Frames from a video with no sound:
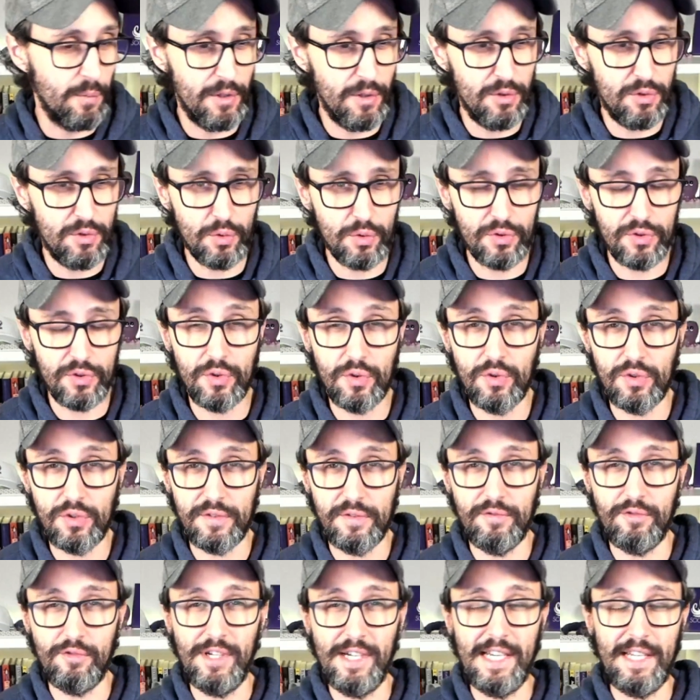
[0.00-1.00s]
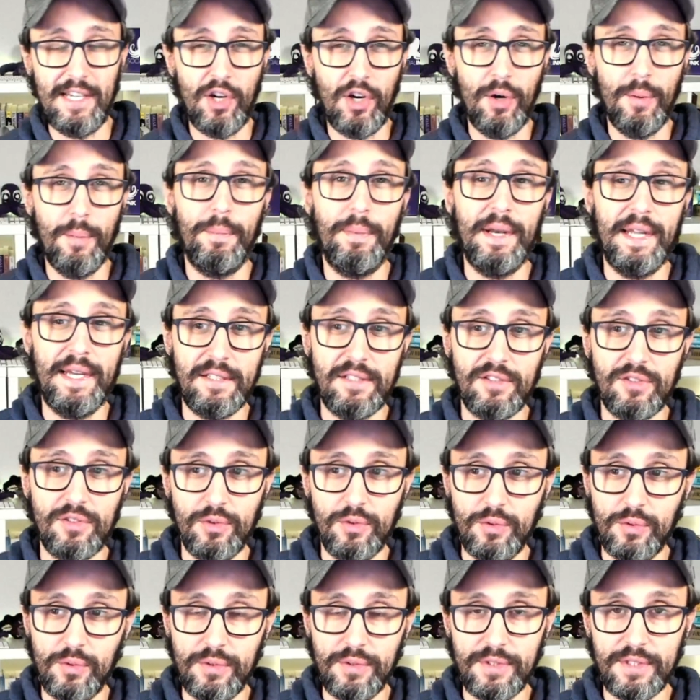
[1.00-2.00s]
We use all sorts of really complex
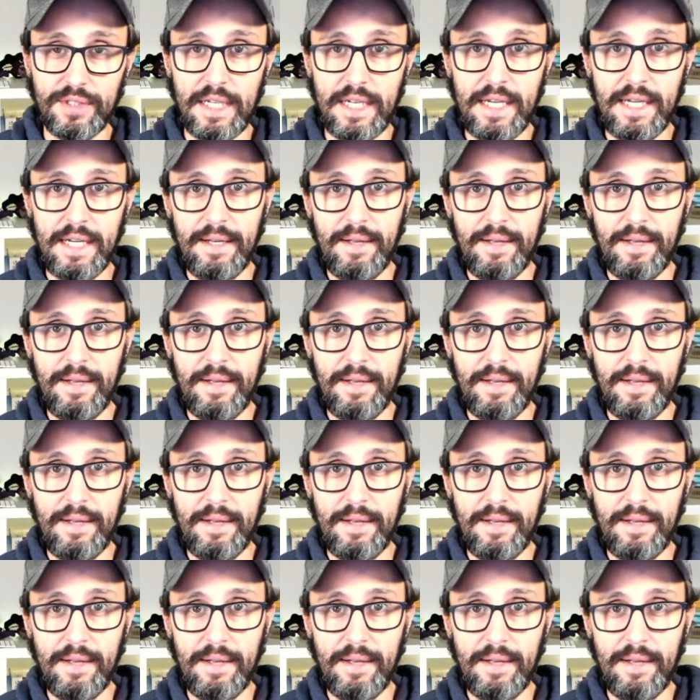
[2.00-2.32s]
tools.